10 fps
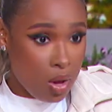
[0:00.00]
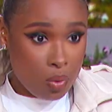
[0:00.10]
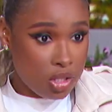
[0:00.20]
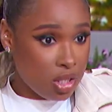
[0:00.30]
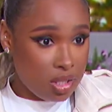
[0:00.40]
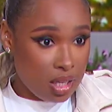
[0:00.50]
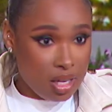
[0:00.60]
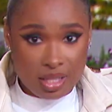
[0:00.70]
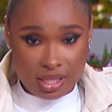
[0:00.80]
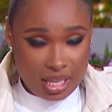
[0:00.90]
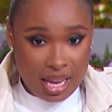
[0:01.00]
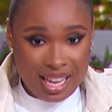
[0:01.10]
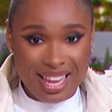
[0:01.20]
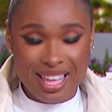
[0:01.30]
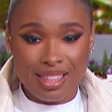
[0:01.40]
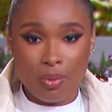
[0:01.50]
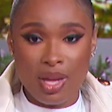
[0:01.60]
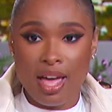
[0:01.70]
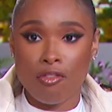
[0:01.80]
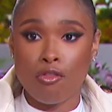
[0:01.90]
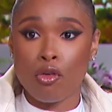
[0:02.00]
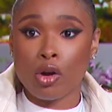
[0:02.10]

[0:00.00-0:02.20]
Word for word: which is insane, and then we have four